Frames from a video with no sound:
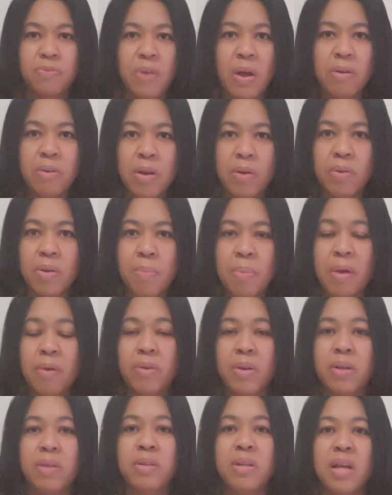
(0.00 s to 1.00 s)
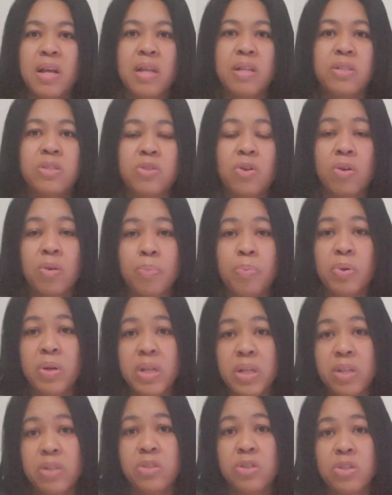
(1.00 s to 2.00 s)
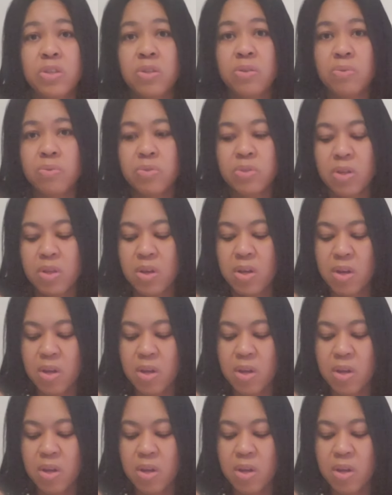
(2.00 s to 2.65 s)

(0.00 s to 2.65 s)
found out about it and started putting it to use.